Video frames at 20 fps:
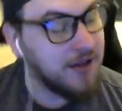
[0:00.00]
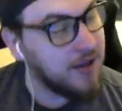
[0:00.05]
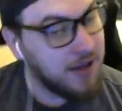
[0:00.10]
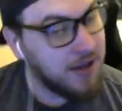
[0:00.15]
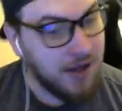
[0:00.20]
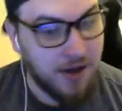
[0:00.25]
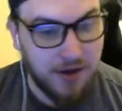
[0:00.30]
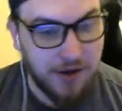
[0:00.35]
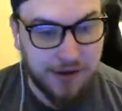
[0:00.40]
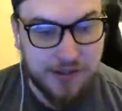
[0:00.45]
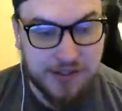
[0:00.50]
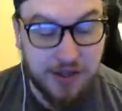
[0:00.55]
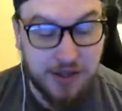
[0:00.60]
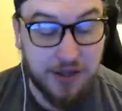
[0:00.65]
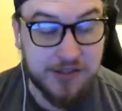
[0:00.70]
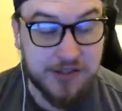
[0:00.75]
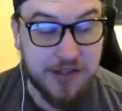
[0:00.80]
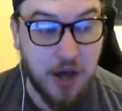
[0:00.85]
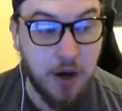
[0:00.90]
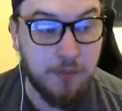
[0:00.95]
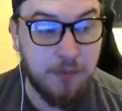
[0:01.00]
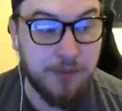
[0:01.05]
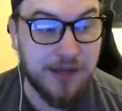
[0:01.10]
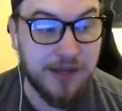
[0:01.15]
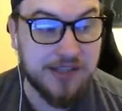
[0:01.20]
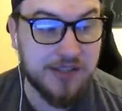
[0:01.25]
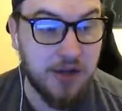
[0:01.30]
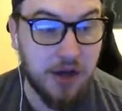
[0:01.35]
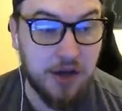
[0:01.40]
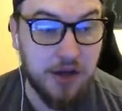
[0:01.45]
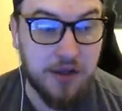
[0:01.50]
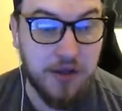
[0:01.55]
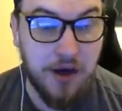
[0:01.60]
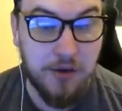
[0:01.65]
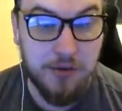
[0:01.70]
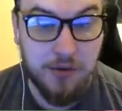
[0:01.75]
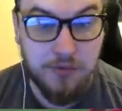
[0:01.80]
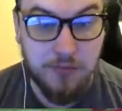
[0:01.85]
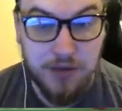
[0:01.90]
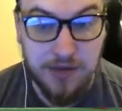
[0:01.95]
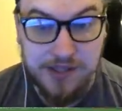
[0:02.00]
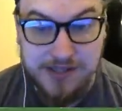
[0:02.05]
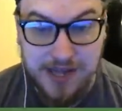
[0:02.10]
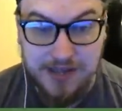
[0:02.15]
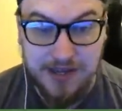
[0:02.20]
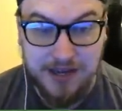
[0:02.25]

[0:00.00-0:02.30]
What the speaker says: Oh, he slots it home past Neuer, though, and we take the